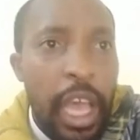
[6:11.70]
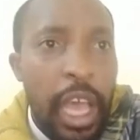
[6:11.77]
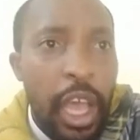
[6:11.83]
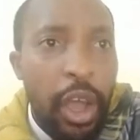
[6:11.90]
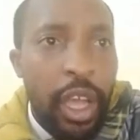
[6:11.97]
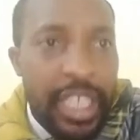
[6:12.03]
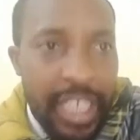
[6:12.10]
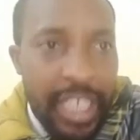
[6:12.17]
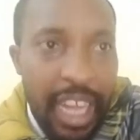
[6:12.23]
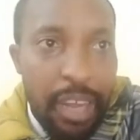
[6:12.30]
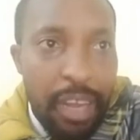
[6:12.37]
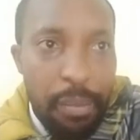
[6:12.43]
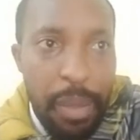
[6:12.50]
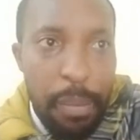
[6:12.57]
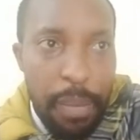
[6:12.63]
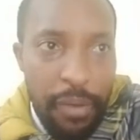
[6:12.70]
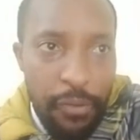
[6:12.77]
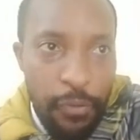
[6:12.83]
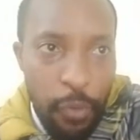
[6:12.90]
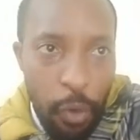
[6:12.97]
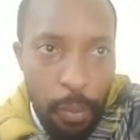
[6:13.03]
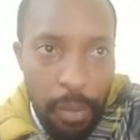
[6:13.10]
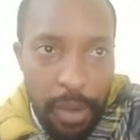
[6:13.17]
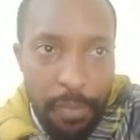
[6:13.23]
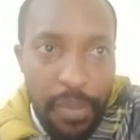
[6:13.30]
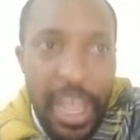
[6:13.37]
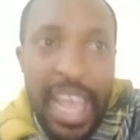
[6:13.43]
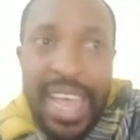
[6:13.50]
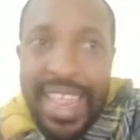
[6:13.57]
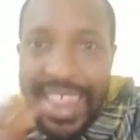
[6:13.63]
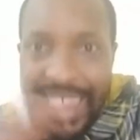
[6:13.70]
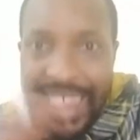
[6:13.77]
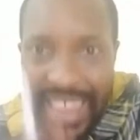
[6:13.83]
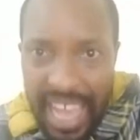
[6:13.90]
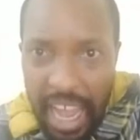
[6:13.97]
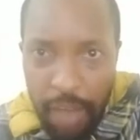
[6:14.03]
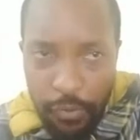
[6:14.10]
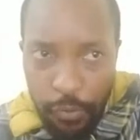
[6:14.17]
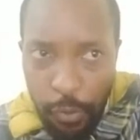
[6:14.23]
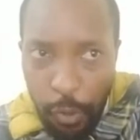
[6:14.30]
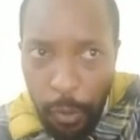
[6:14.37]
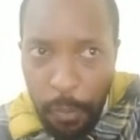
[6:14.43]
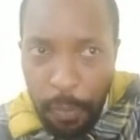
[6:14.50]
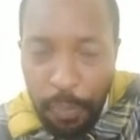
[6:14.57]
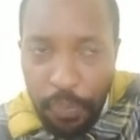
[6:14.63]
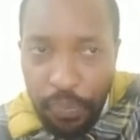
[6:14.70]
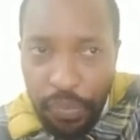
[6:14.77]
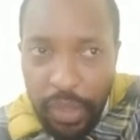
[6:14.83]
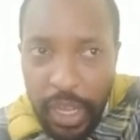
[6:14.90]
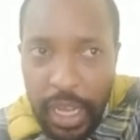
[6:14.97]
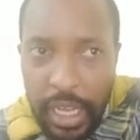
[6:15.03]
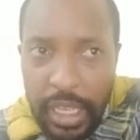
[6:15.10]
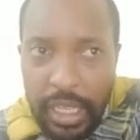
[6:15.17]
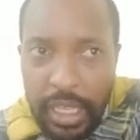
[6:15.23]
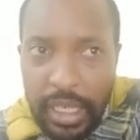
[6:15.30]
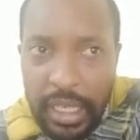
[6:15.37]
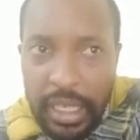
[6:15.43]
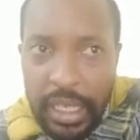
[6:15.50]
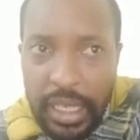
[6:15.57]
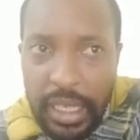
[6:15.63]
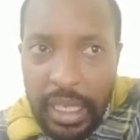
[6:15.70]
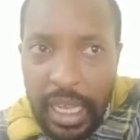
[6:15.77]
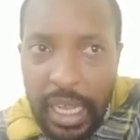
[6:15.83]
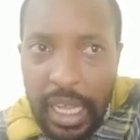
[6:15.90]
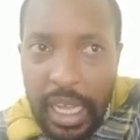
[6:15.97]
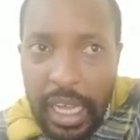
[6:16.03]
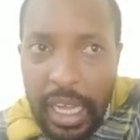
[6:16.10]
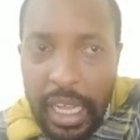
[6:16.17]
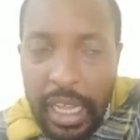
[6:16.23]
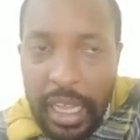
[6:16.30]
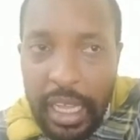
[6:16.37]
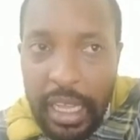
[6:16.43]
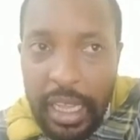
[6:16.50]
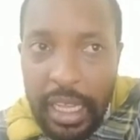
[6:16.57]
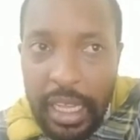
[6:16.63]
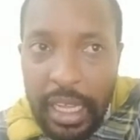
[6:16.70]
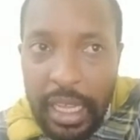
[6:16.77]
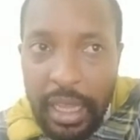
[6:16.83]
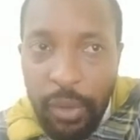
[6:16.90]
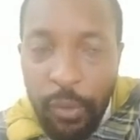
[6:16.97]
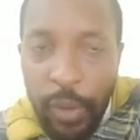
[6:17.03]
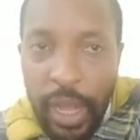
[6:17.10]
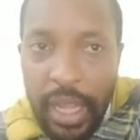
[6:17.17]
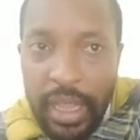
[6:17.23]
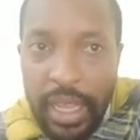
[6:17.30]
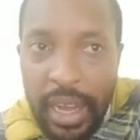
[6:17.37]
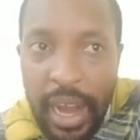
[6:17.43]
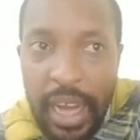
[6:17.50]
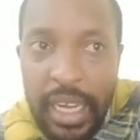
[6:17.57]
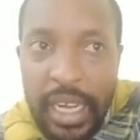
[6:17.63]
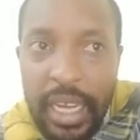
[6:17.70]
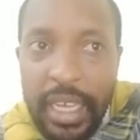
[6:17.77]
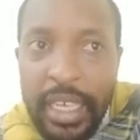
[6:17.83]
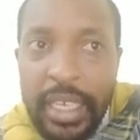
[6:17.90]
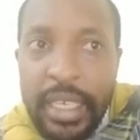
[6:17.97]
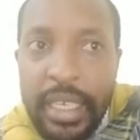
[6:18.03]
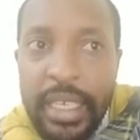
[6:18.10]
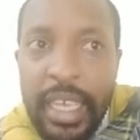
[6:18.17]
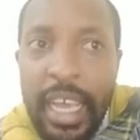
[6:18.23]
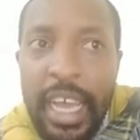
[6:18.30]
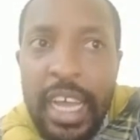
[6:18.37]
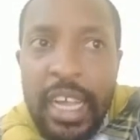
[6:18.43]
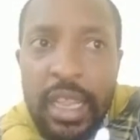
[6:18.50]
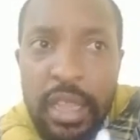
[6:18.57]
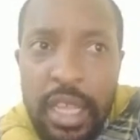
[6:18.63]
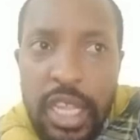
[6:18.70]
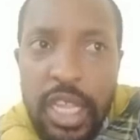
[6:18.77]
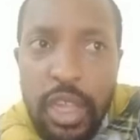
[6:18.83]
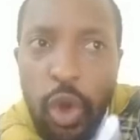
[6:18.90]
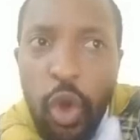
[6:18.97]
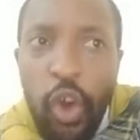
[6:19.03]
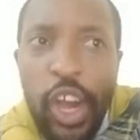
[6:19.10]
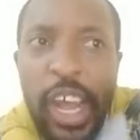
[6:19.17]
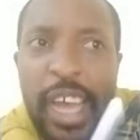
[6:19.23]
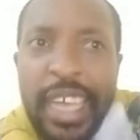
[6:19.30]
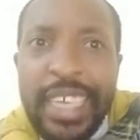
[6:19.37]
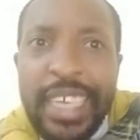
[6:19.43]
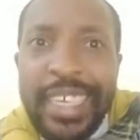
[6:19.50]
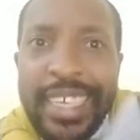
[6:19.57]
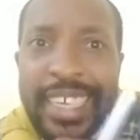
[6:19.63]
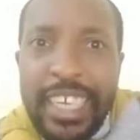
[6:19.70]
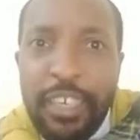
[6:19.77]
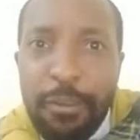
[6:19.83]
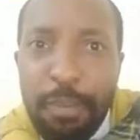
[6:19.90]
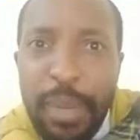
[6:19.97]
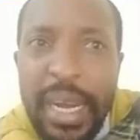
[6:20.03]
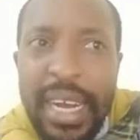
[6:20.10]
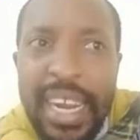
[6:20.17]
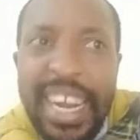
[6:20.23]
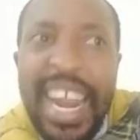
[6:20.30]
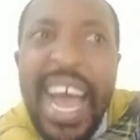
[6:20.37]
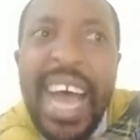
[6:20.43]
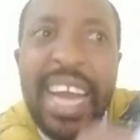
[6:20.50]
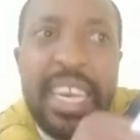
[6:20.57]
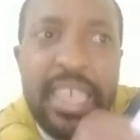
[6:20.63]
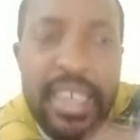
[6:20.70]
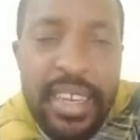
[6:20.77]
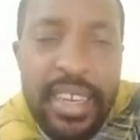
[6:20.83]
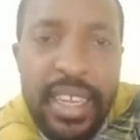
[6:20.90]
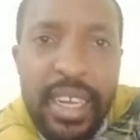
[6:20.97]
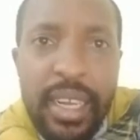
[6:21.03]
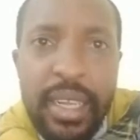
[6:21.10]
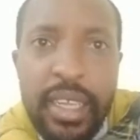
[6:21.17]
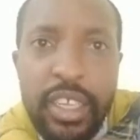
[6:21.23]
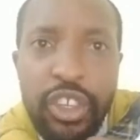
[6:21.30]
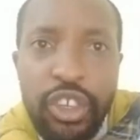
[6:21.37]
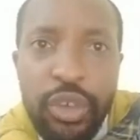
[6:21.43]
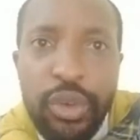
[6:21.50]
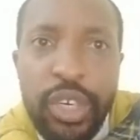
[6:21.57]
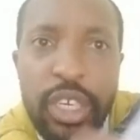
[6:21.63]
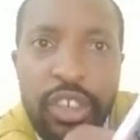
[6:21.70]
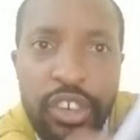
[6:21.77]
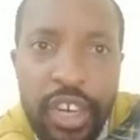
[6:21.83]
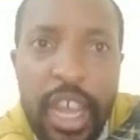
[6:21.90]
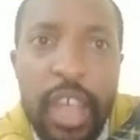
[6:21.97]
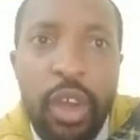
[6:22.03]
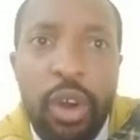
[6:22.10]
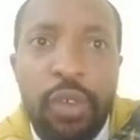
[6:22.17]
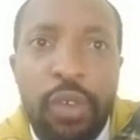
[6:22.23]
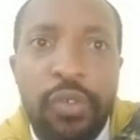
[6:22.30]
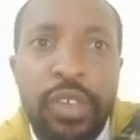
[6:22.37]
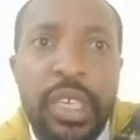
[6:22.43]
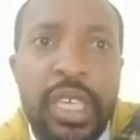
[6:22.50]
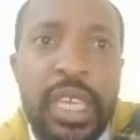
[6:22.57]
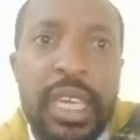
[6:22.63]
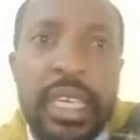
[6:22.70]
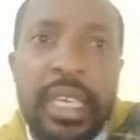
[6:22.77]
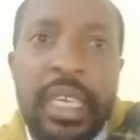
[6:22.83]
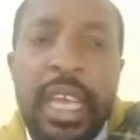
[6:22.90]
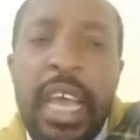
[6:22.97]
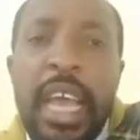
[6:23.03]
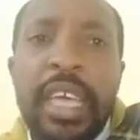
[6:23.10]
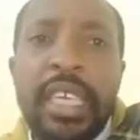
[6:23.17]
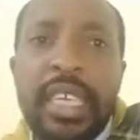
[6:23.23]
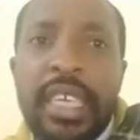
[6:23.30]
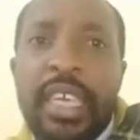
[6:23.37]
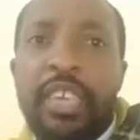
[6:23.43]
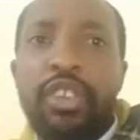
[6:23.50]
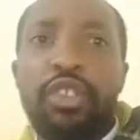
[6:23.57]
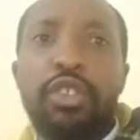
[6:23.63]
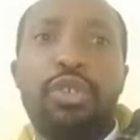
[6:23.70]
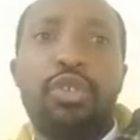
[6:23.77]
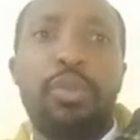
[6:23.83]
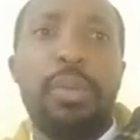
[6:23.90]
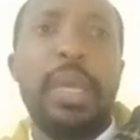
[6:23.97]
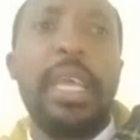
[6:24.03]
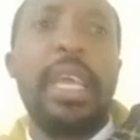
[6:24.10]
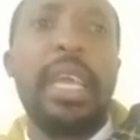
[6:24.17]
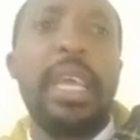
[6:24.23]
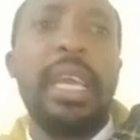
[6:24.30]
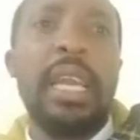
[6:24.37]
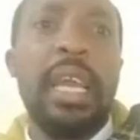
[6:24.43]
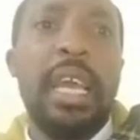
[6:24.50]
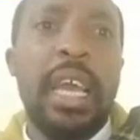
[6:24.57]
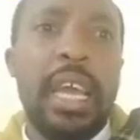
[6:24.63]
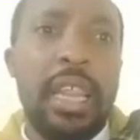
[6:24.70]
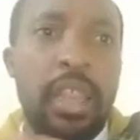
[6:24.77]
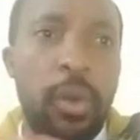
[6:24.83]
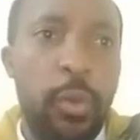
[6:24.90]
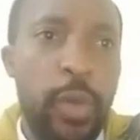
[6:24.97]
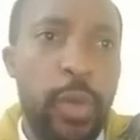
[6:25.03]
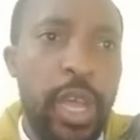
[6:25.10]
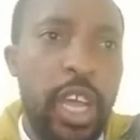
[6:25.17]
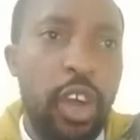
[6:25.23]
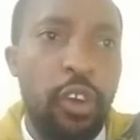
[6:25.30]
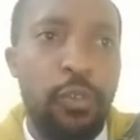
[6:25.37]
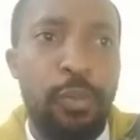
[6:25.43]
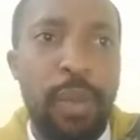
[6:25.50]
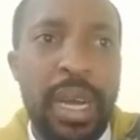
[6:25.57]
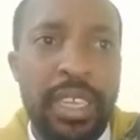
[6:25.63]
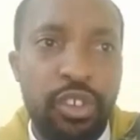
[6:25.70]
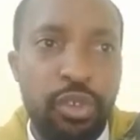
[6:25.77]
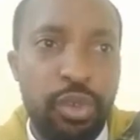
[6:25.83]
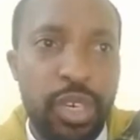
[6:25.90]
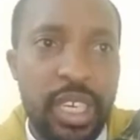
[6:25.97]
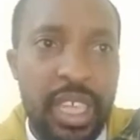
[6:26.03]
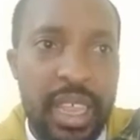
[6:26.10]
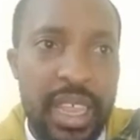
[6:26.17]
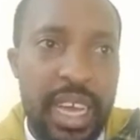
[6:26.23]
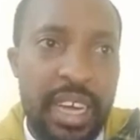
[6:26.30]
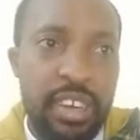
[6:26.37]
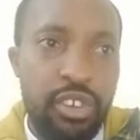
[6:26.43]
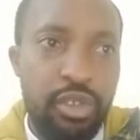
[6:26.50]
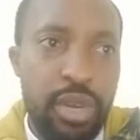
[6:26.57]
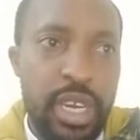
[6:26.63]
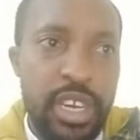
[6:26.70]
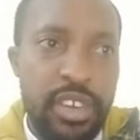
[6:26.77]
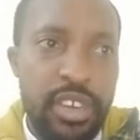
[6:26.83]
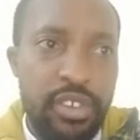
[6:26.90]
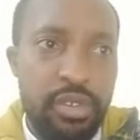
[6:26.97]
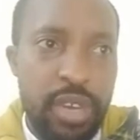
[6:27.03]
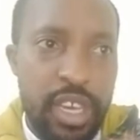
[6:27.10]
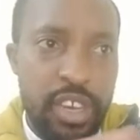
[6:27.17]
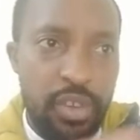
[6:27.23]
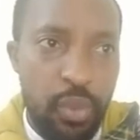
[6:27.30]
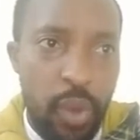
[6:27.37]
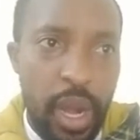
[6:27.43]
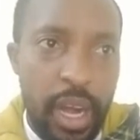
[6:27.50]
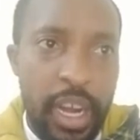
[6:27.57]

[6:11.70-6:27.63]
shall be performed. Therefore, and this is where the rider is, this order is suspended until the jury trial of this case, set to begin the week of March 23rd, 2021.